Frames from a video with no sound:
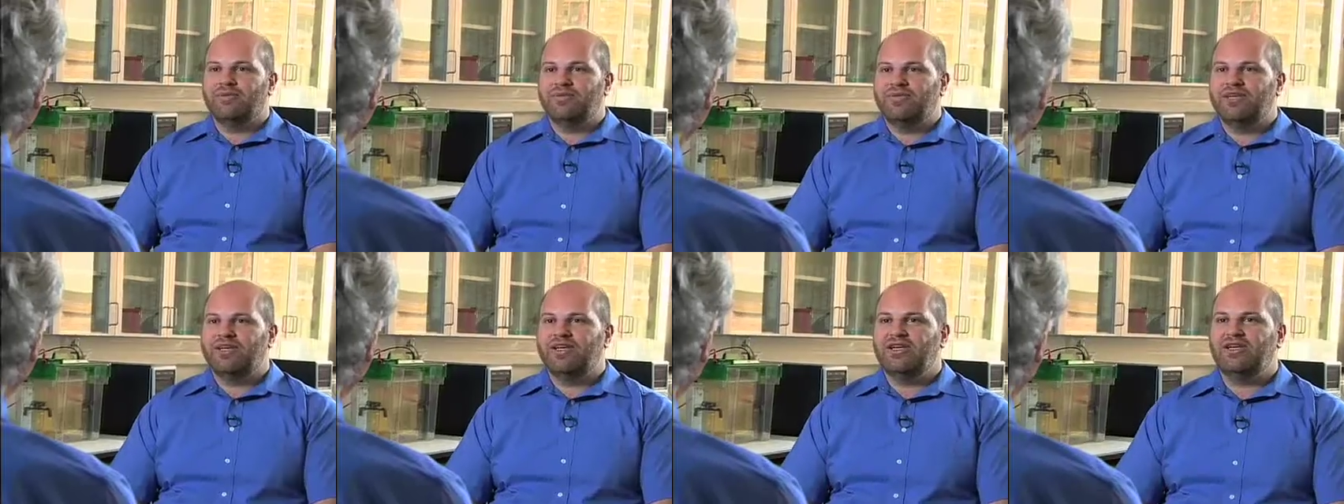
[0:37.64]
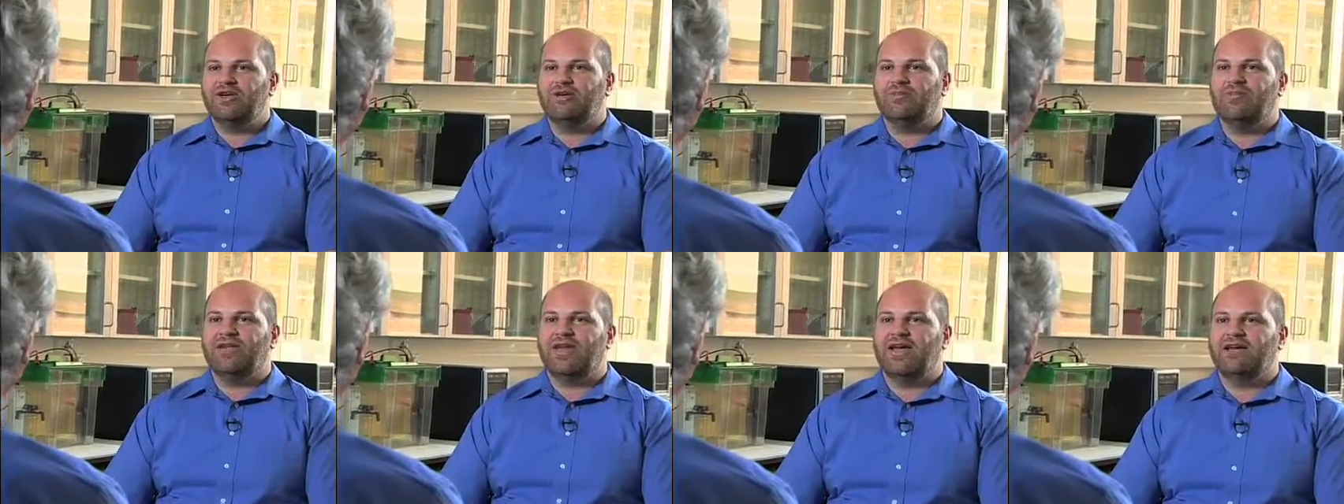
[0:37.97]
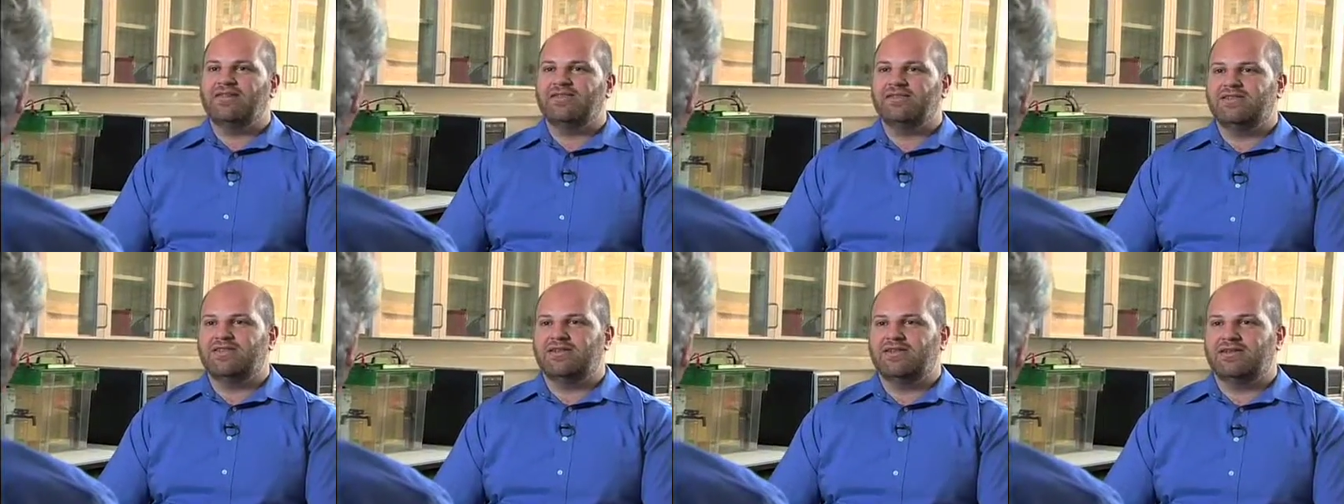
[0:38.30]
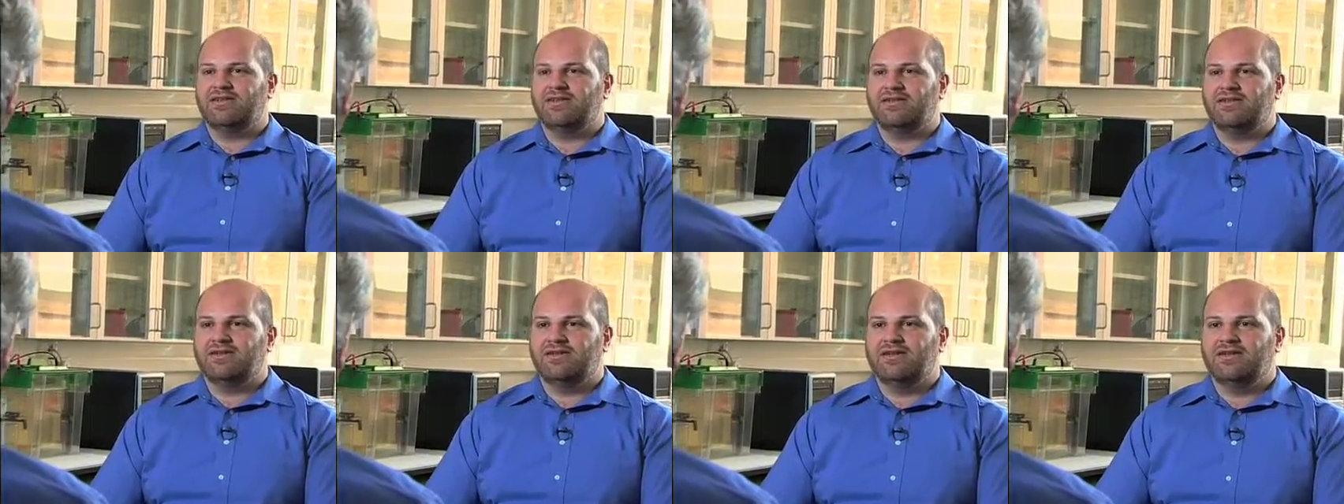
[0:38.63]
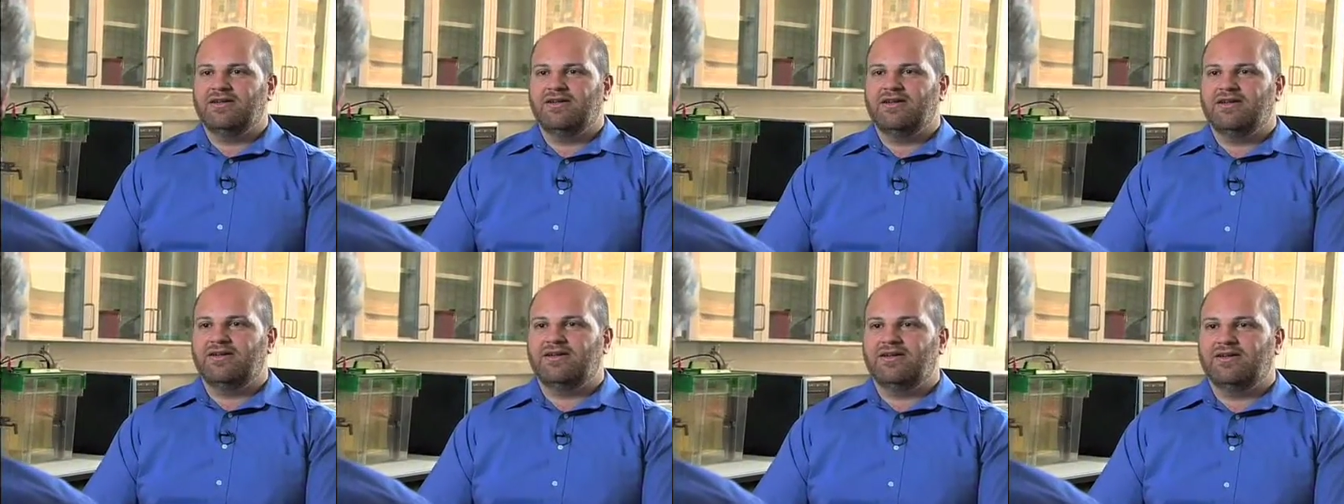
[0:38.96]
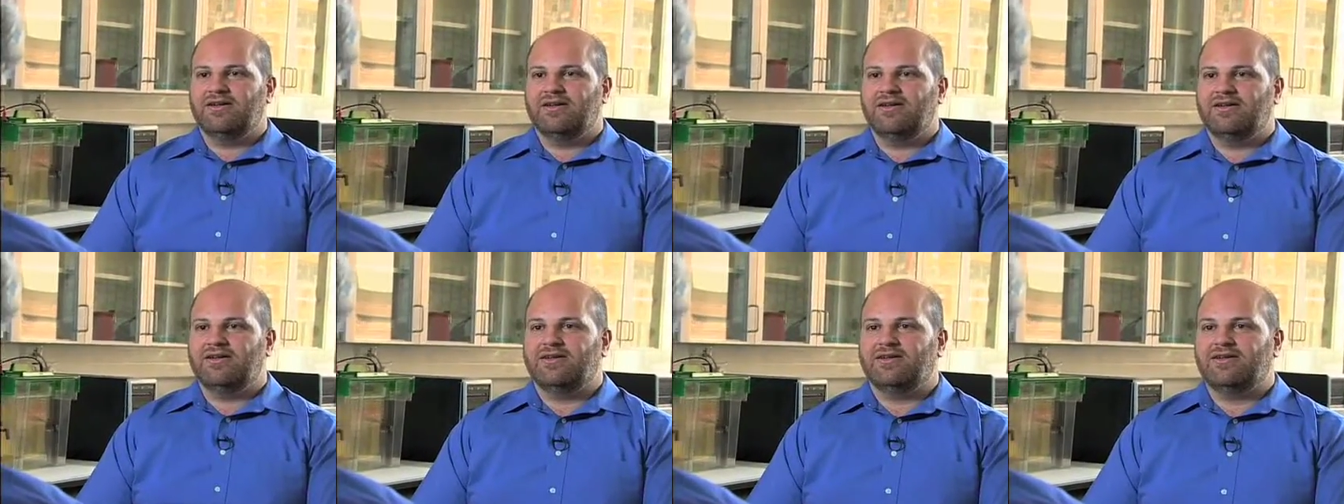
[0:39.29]
pre-neoplastic
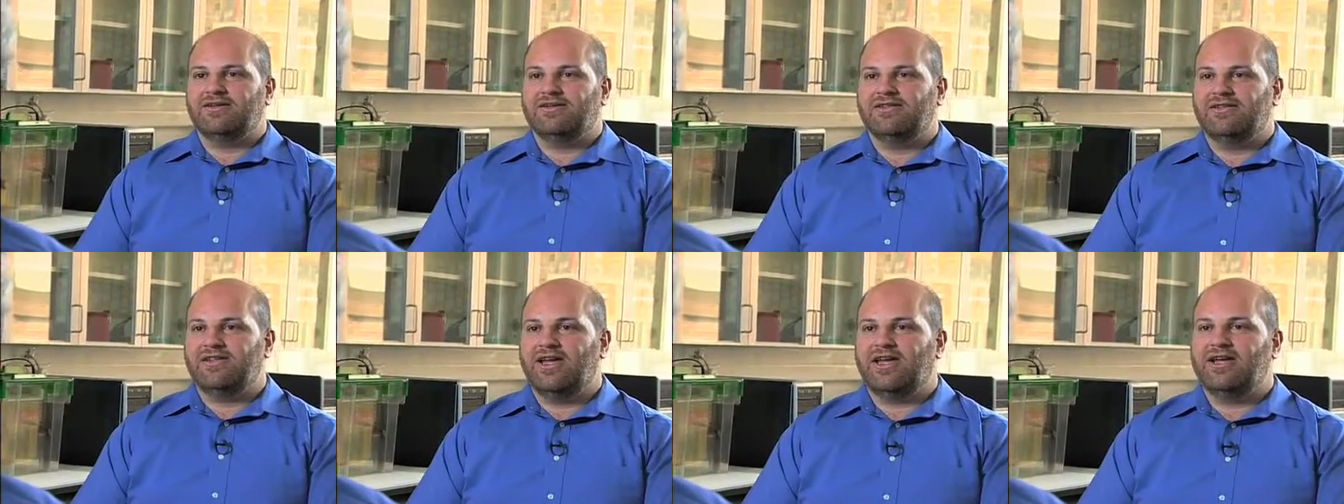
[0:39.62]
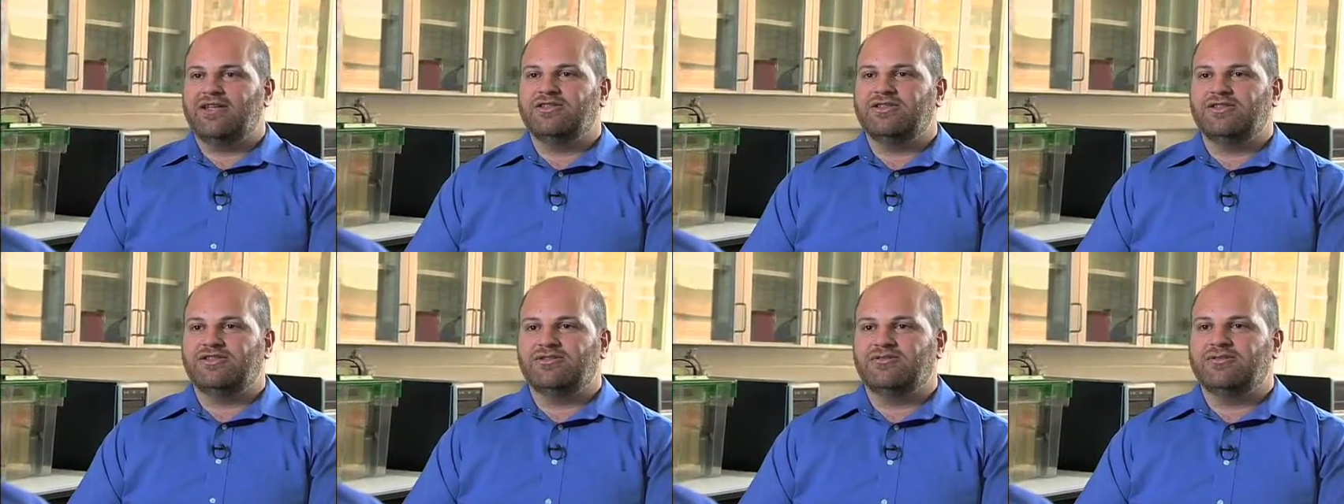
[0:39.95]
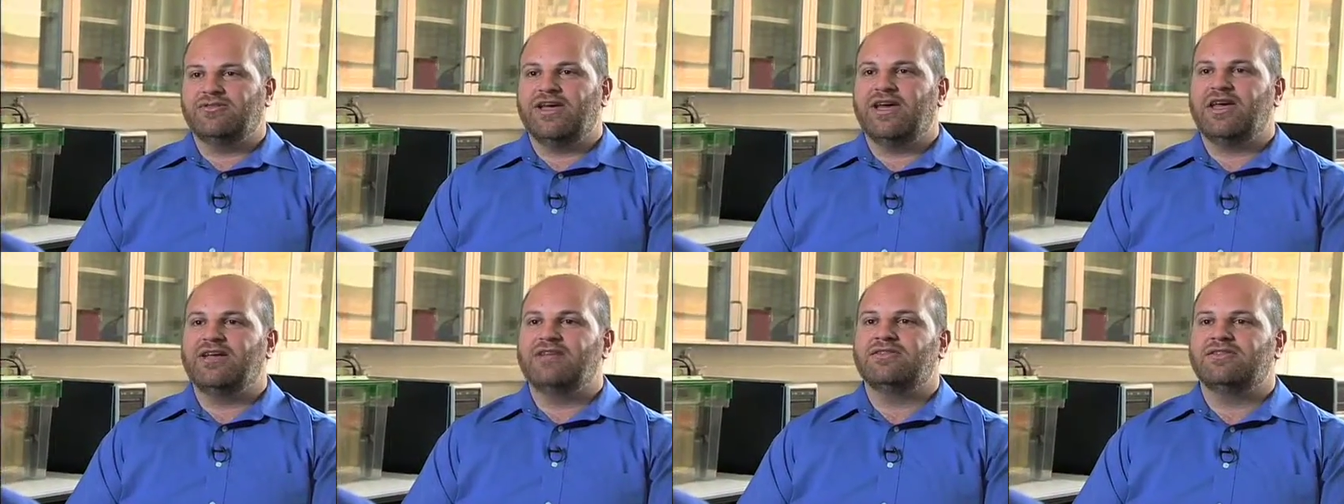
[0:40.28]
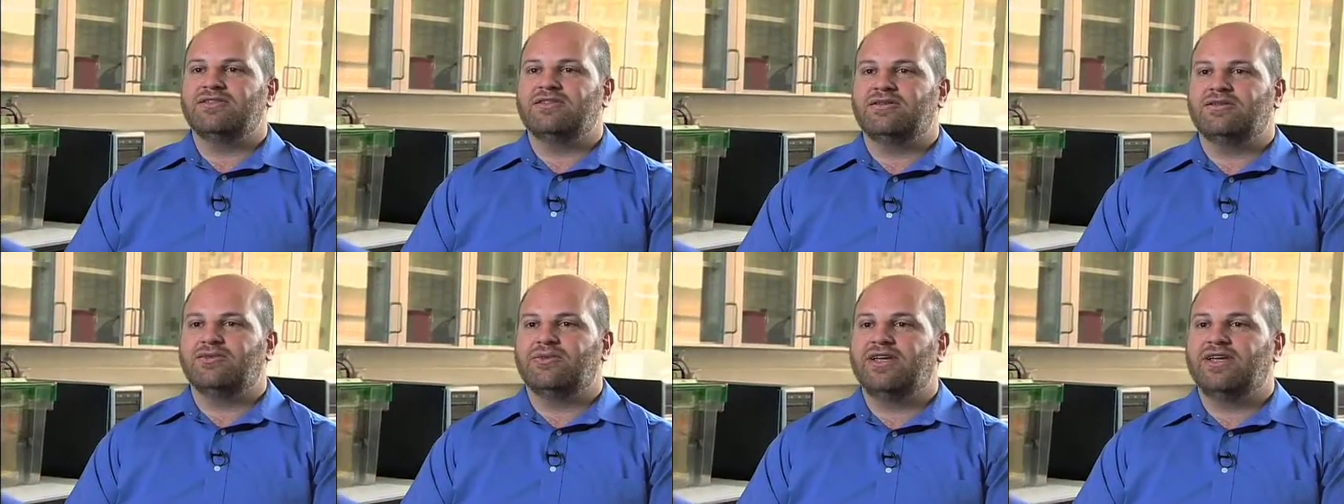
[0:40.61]
stages of cancer,